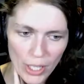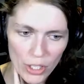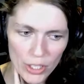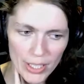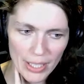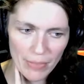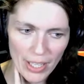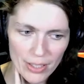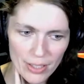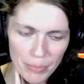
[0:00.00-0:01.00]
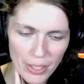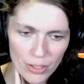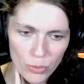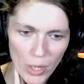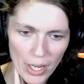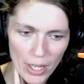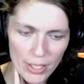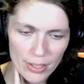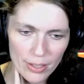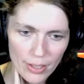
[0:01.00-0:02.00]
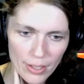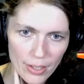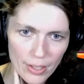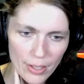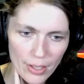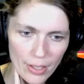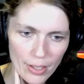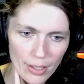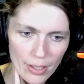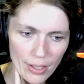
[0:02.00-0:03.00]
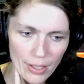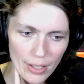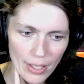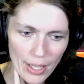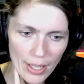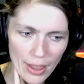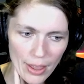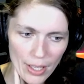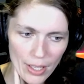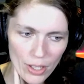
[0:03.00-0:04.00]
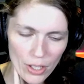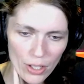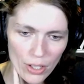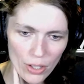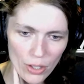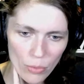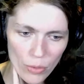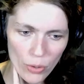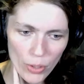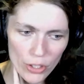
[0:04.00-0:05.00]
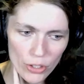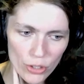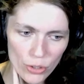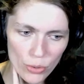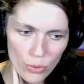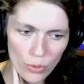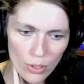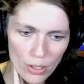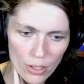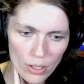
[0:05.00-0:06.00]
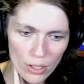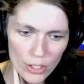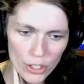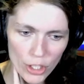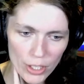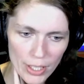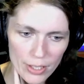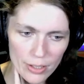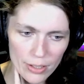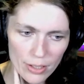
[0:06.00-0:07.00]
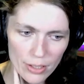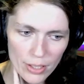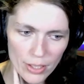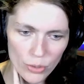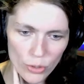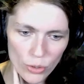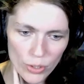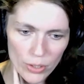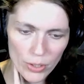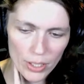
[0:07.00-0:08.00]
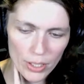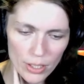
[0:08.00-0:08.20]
out our steam vents, because why not? And I think we're going to turn this into a short sword.